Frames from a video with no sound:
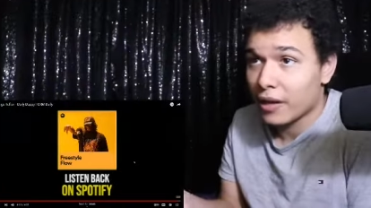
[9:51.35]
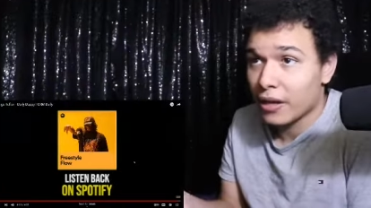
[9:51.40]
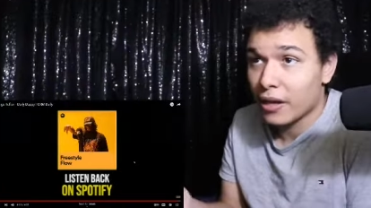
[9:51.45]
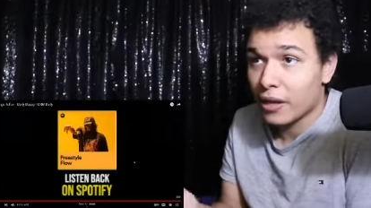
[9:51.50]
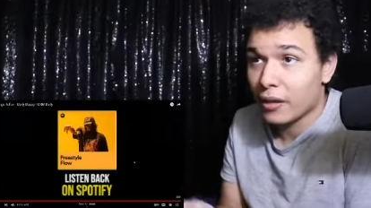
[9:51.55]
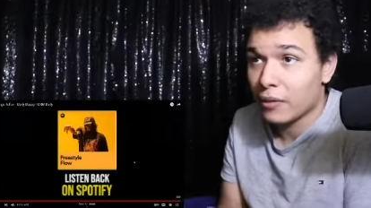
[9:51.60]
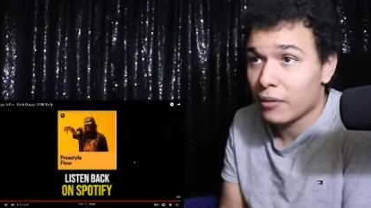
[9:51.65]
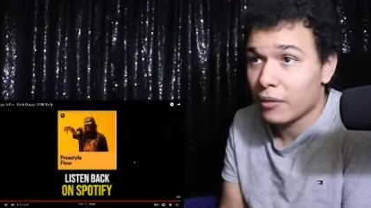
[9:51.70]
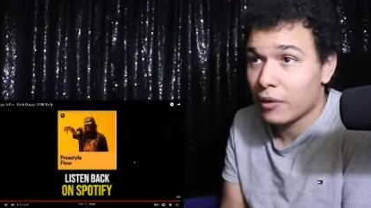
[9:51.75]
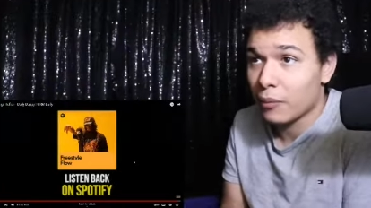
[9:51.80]

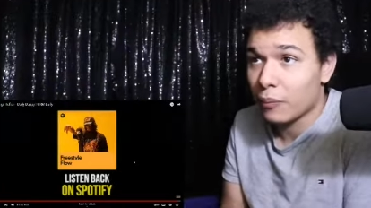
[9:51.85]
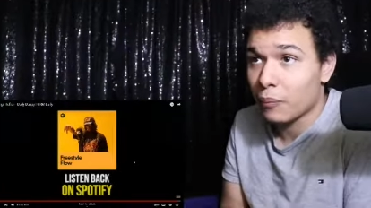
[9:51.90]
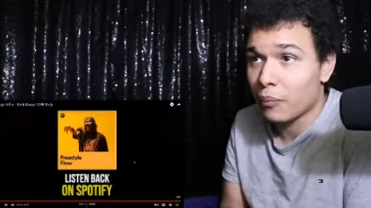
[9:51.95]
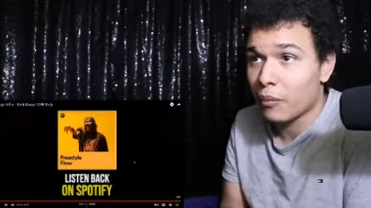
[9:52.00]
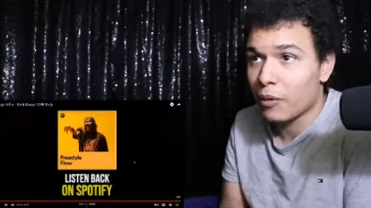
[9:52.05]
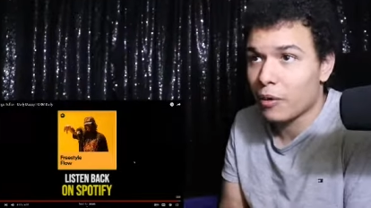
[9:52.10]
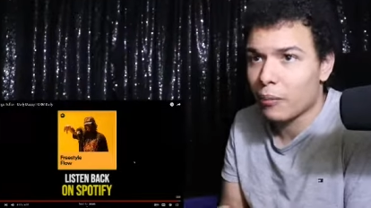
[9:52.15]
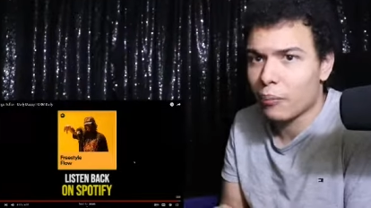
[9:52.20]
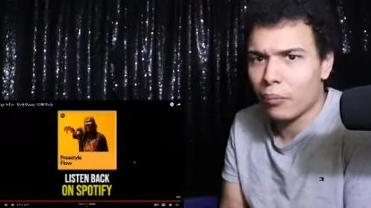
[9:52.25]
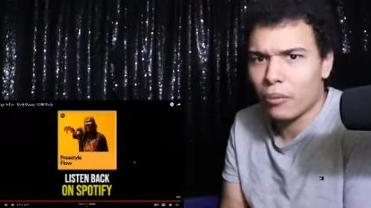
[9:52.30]
and, and
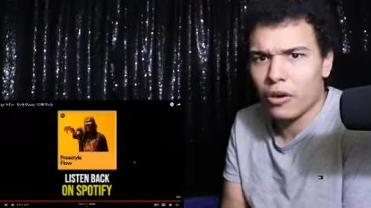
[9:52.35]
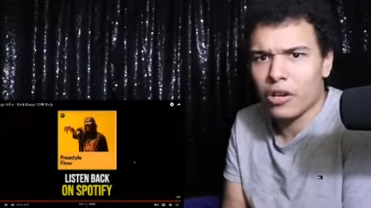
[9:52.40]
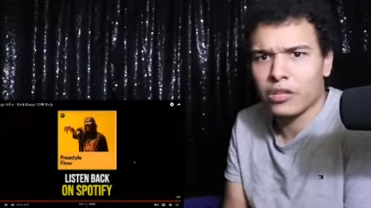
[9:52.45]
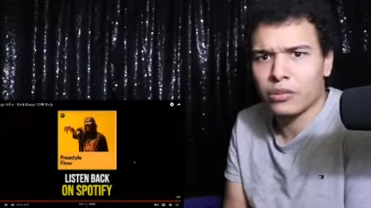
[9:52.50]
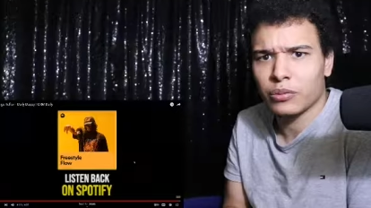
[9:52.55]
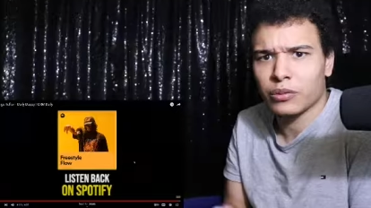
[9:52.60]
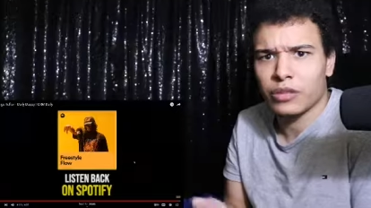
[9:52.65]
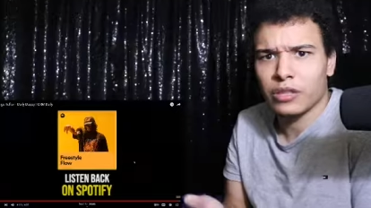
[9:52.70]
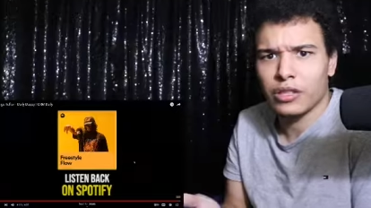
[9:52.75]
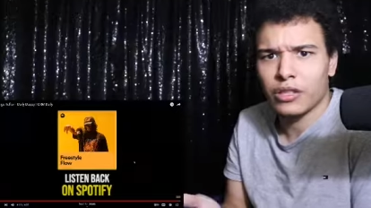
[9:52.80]

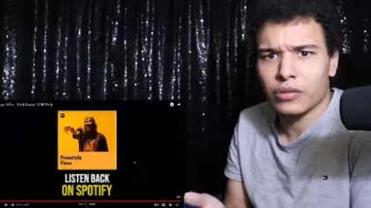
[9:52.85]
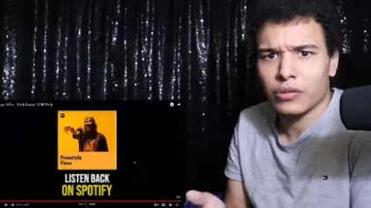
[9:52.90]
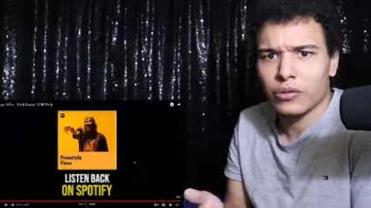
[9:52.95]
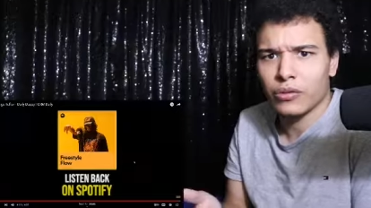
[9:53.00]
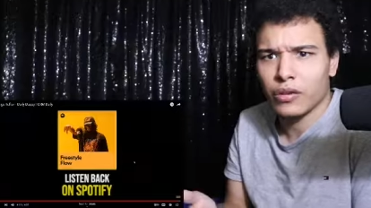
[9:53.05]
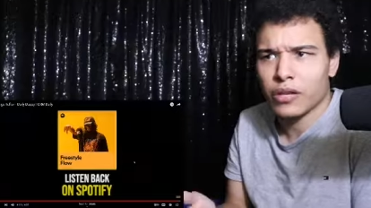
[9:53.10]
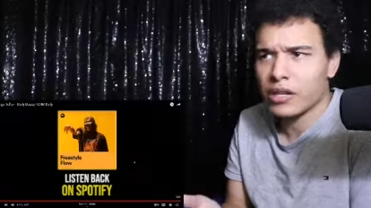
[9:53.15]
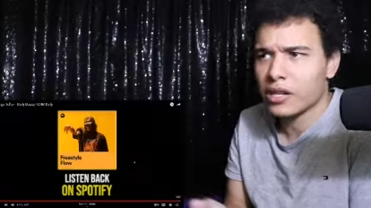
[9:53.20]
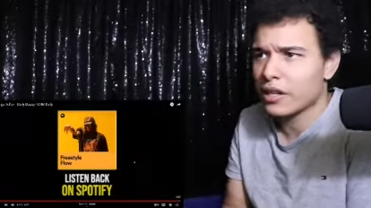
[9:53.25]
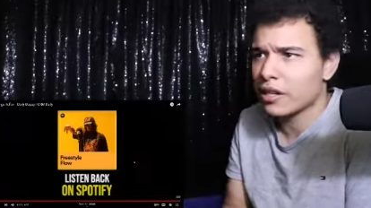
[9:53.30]
impressed with this
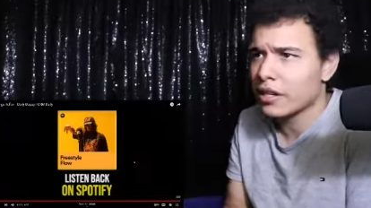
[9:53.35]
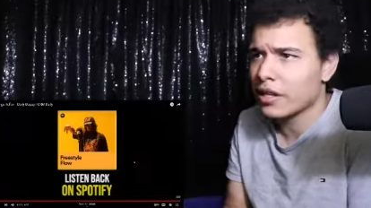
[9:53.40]
one right here.